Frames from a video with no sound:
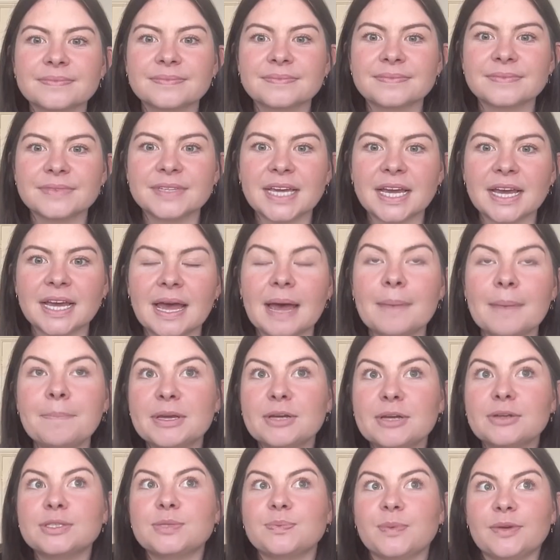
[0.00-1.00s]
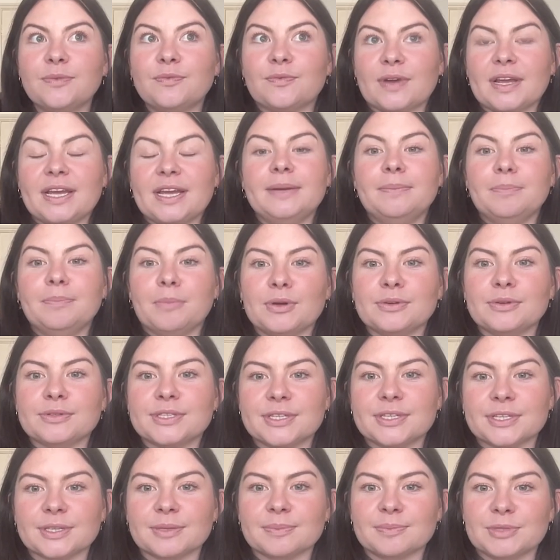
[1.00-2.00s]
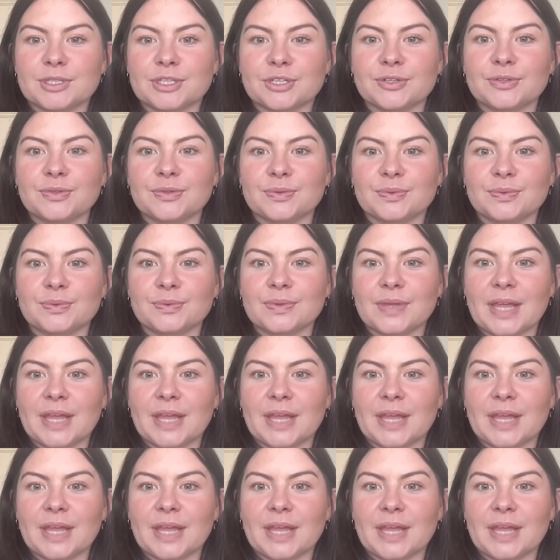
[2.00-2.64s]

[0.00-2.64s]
Yeah, and because we read most of them too.